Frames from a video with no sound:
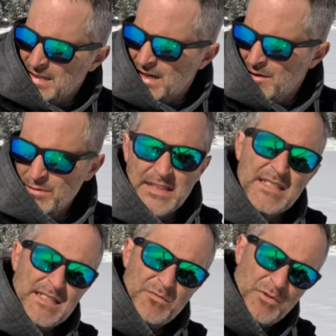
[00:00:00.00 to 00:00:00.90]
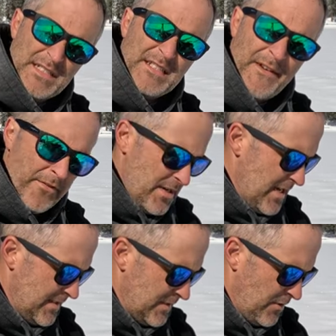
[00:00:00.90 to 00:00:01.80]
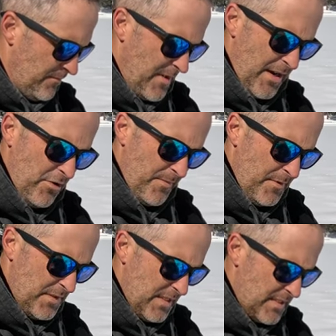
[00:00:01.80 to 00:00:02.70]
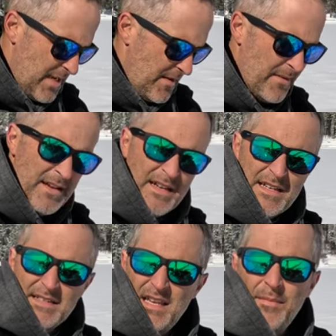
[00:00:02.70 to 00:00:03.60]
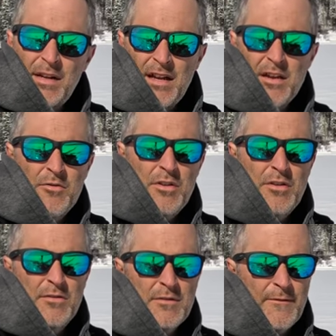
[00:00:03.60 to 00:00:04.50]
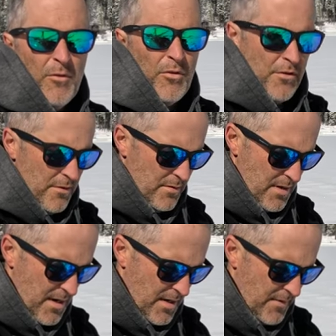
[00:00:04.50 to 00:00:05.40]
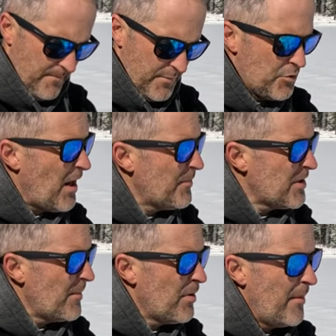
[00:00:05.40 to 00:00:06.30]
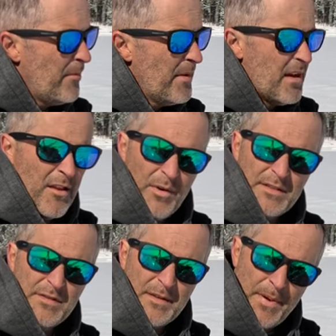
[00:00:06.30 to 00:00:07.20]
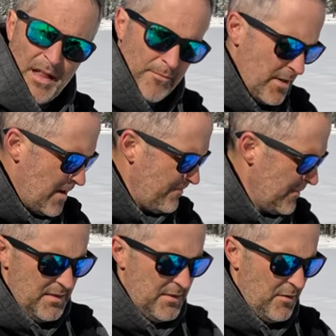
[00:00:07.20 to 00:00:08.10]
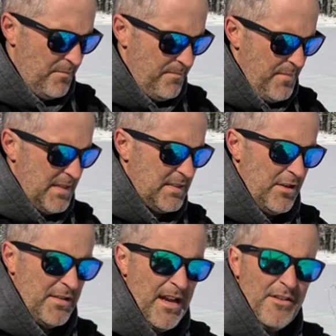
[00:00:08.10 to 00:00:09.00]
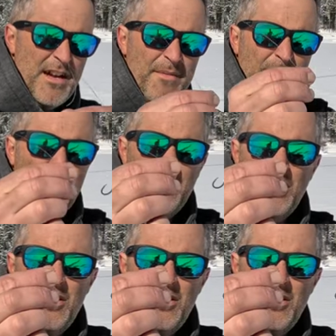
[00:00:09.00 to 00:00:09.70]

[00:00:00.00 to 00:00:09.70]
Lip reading: he taught was his favorite knot. So I grew up using this knot. Same kind of knot you would use for drop shot probably, otherwise known as a polymer knot. So basically you tie your knot, but you're gonna have a